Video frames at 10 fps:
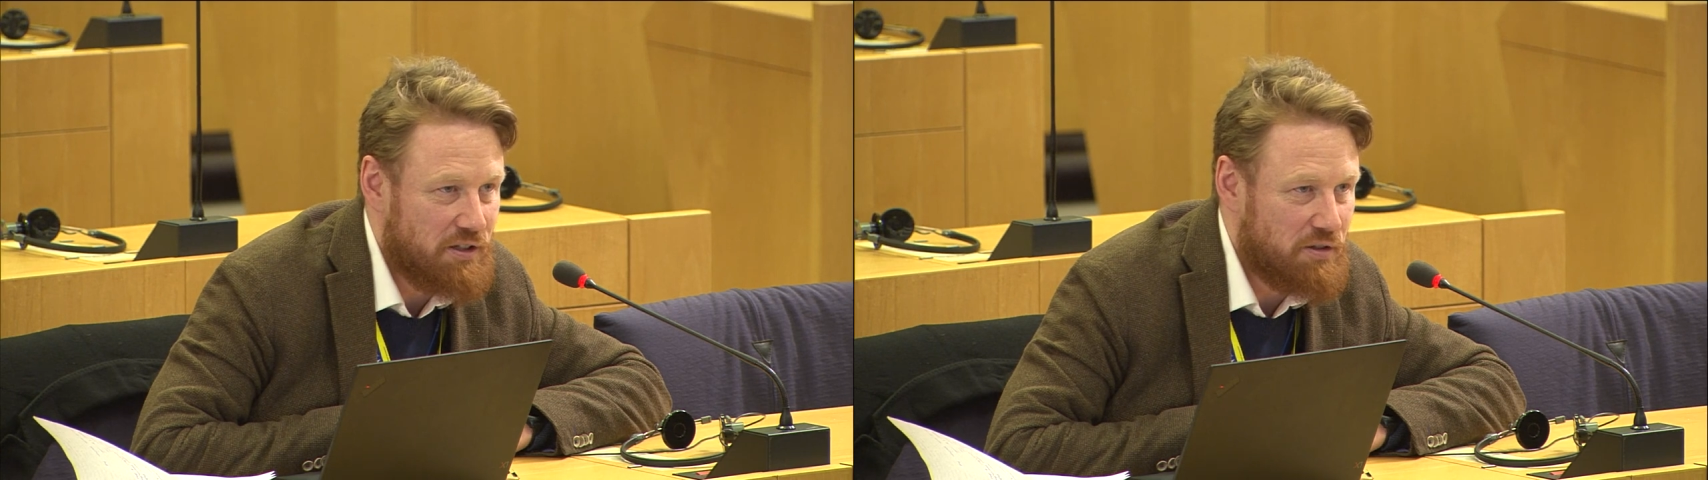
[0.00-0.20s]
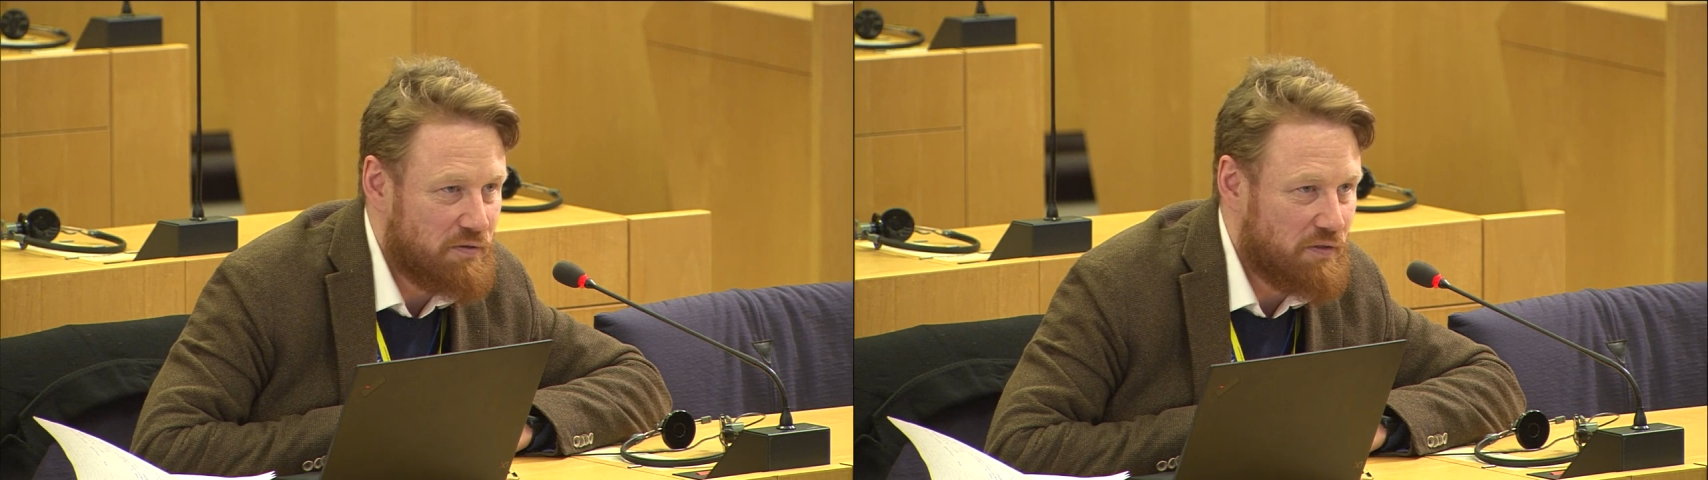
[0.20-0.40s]

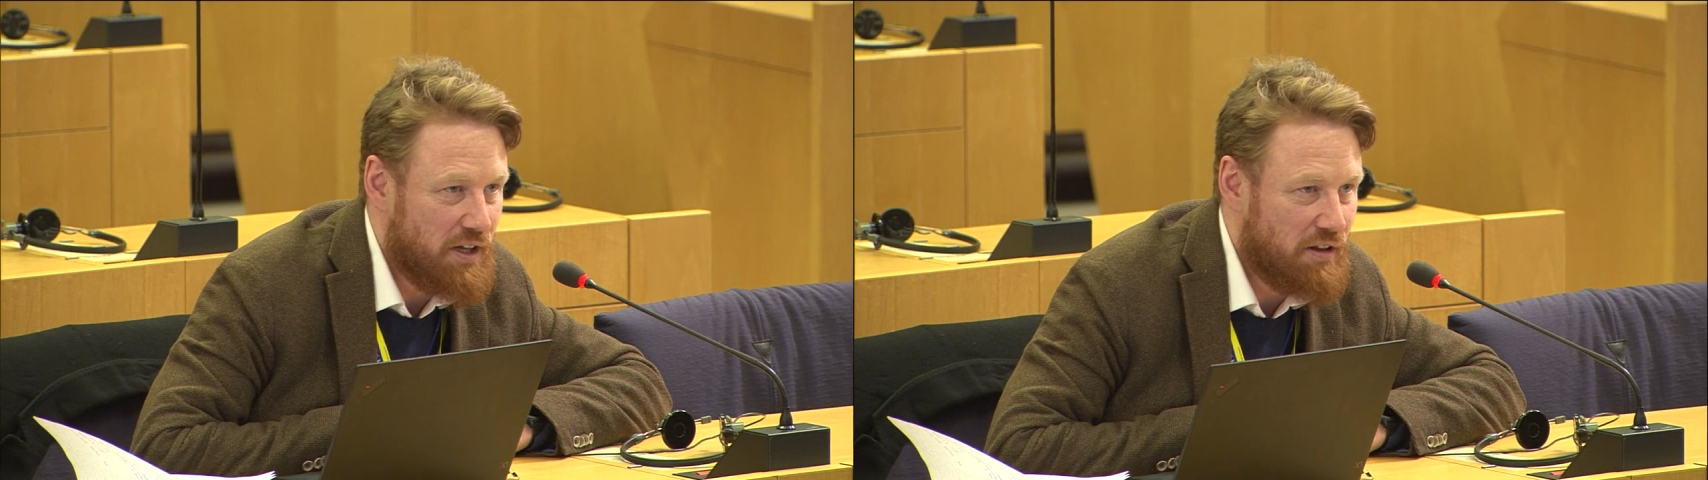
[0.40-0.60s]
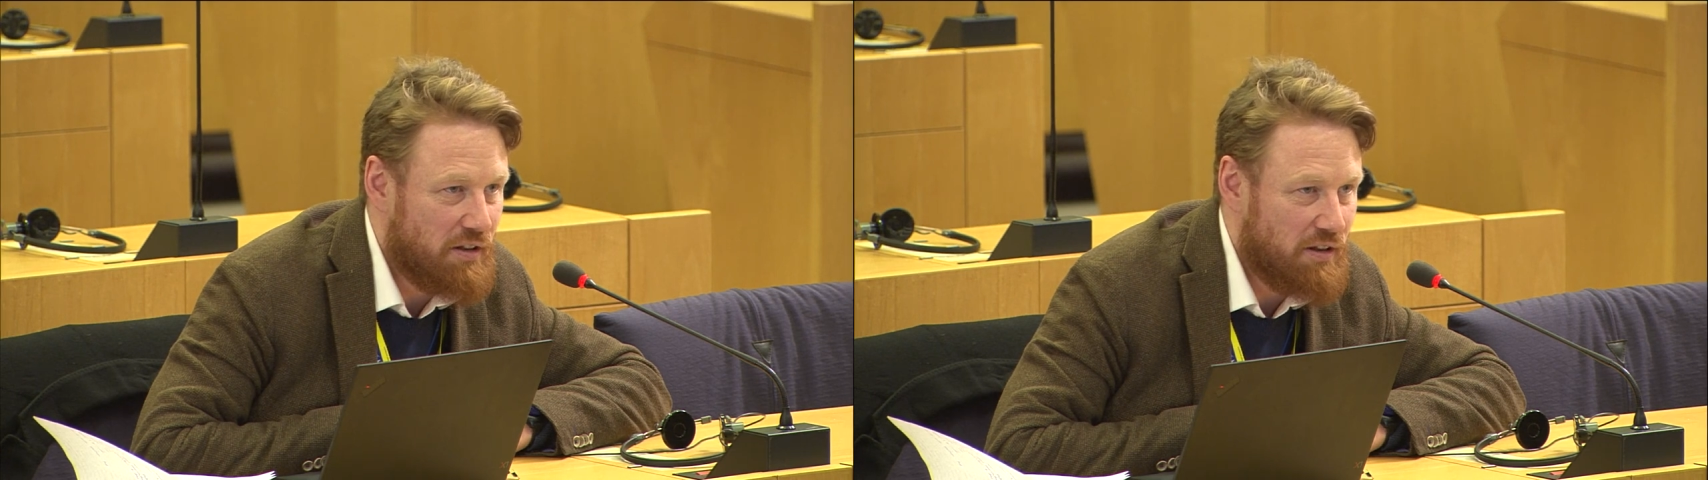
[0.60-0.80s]
good
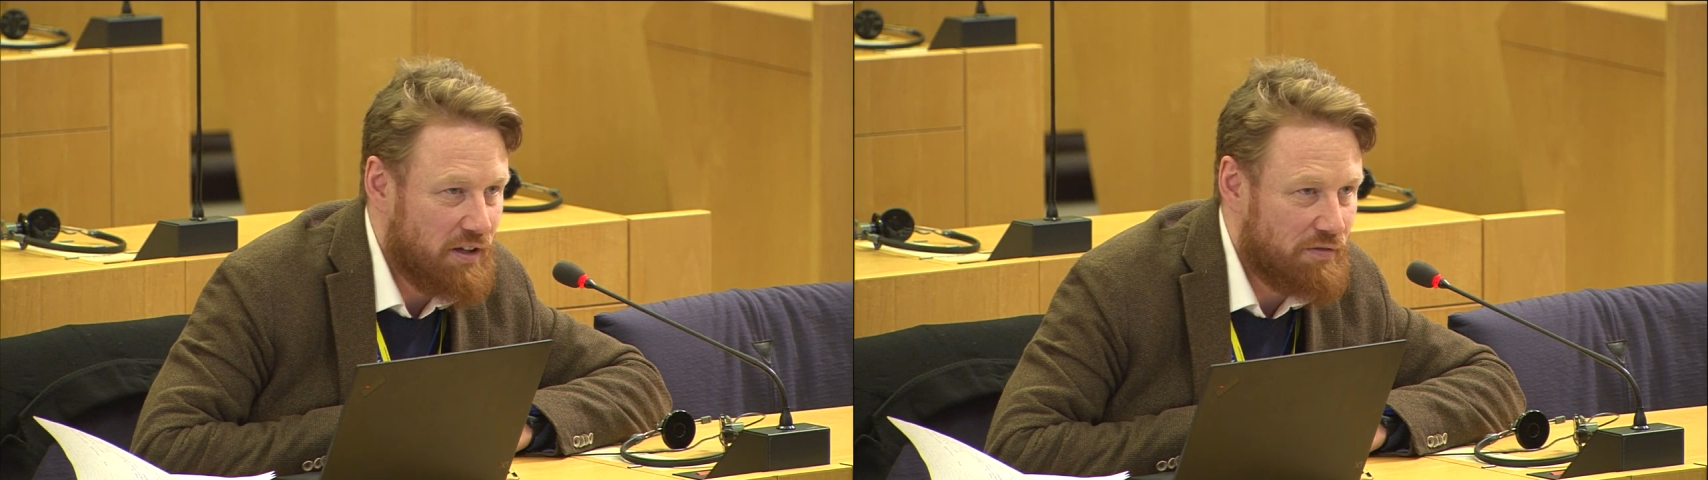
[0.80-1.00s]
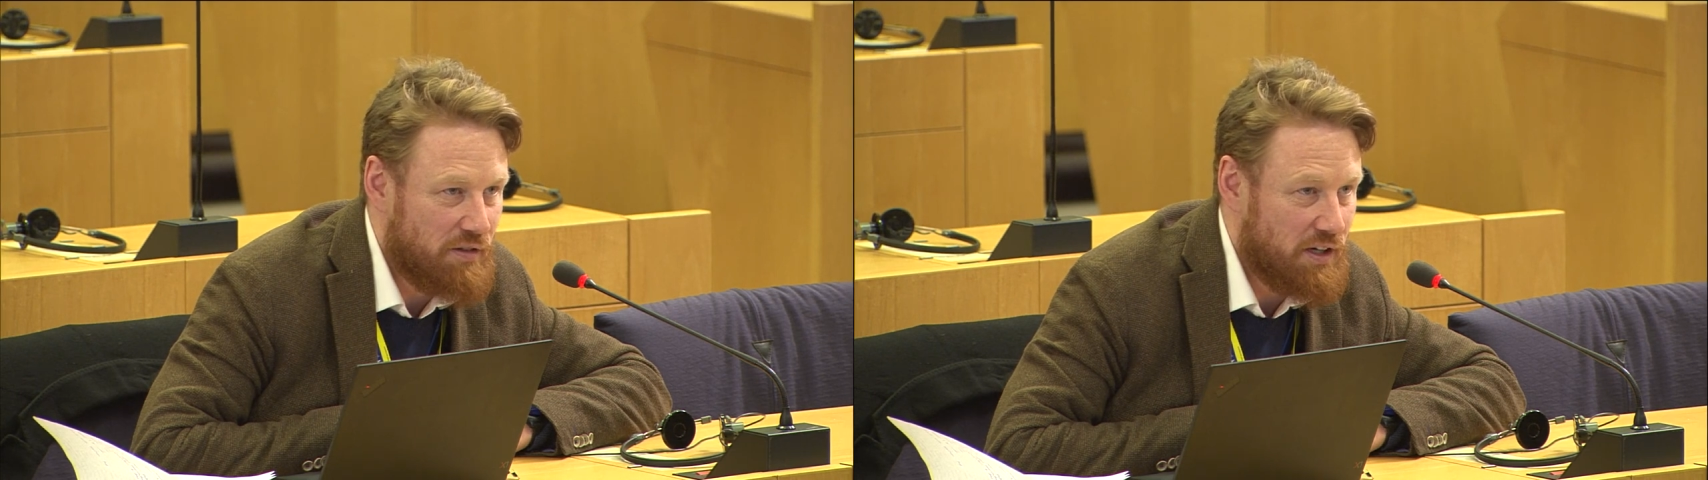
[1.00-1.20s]
faith
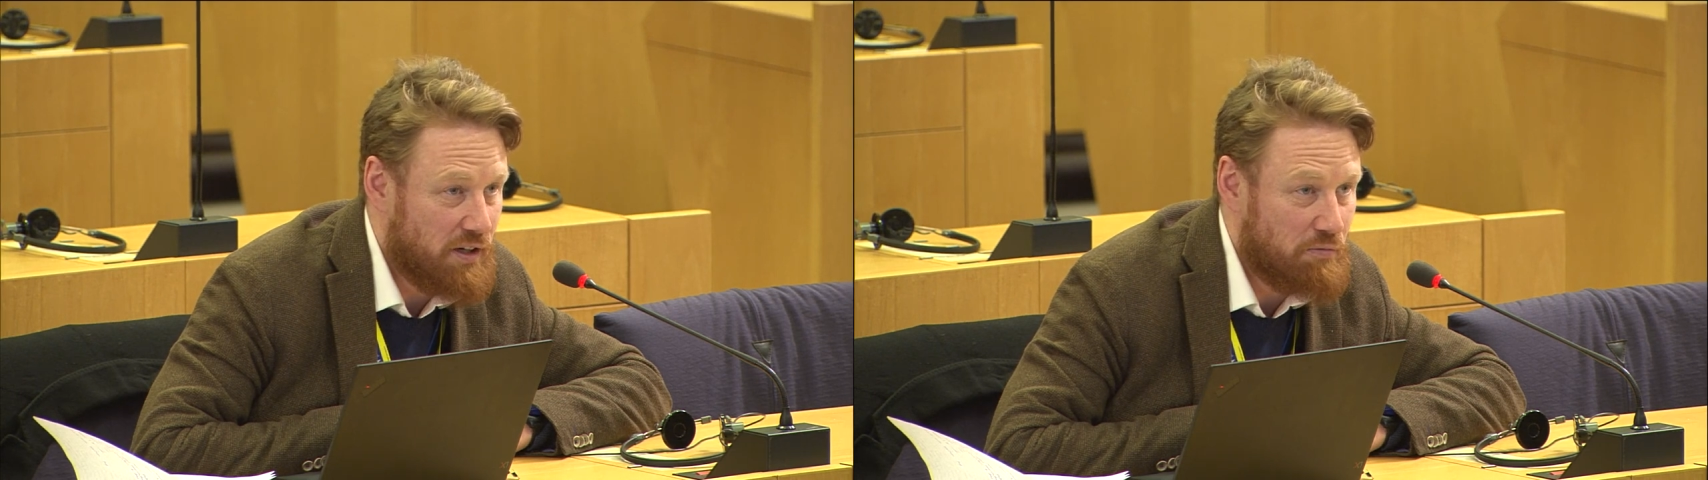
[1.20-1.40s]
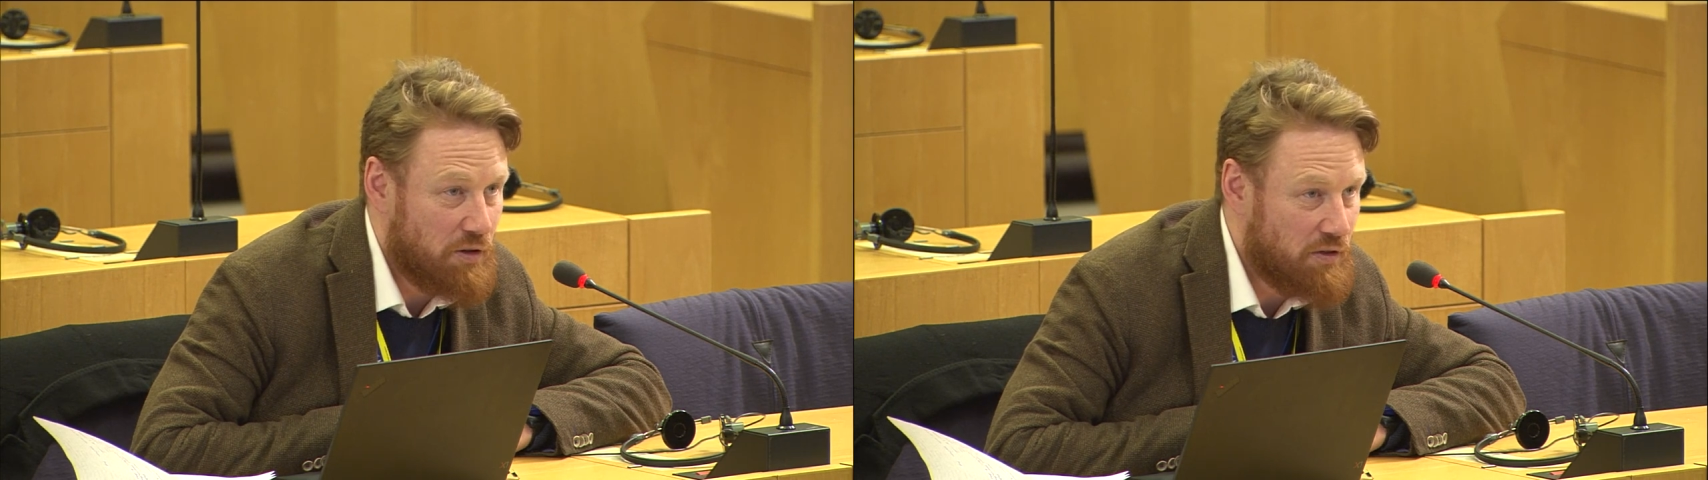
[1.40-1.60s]
if they
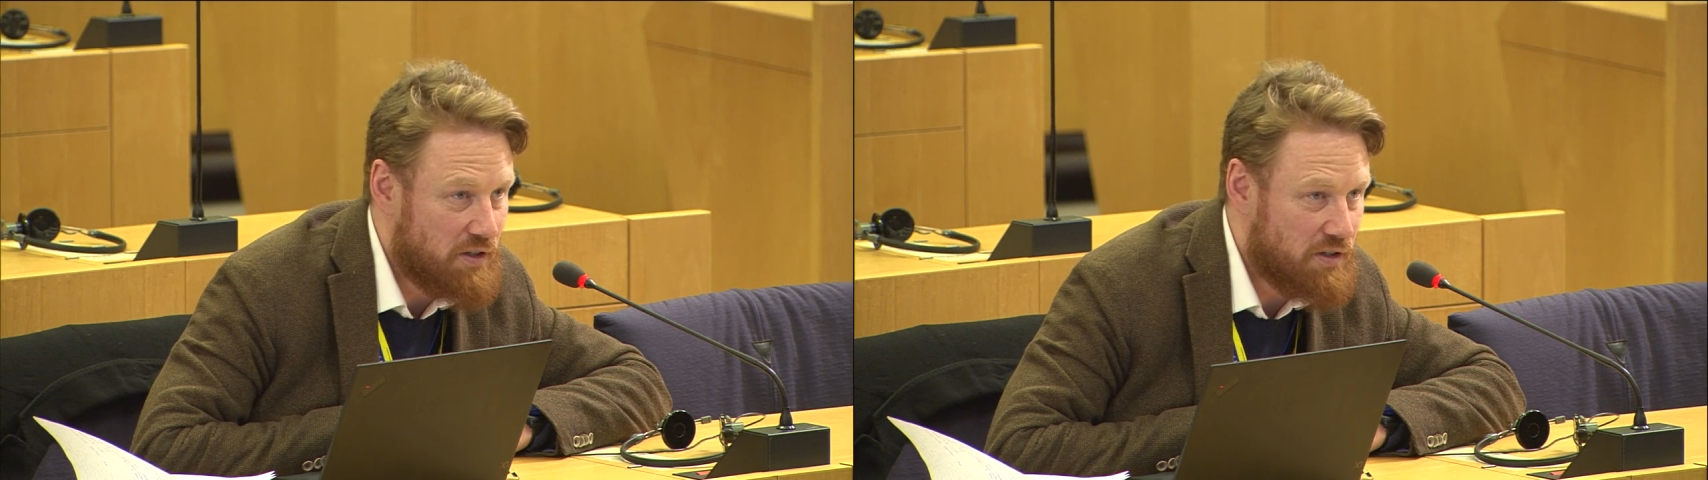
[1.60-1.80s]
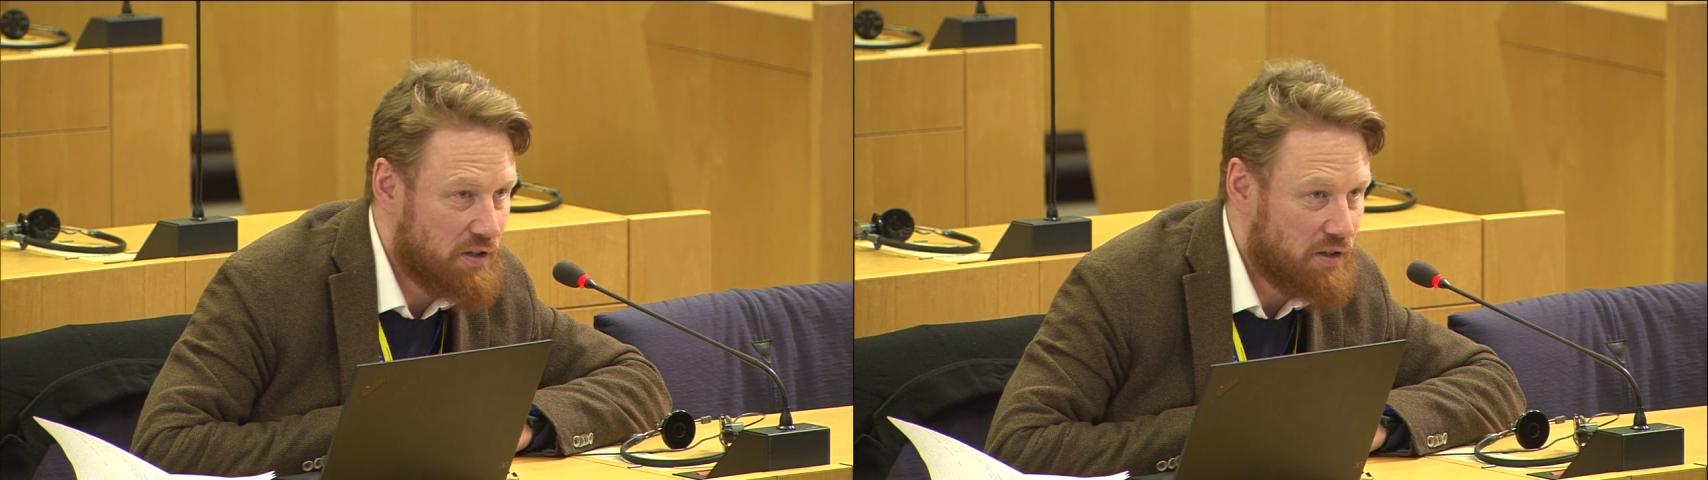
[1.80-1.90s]
didn't want this in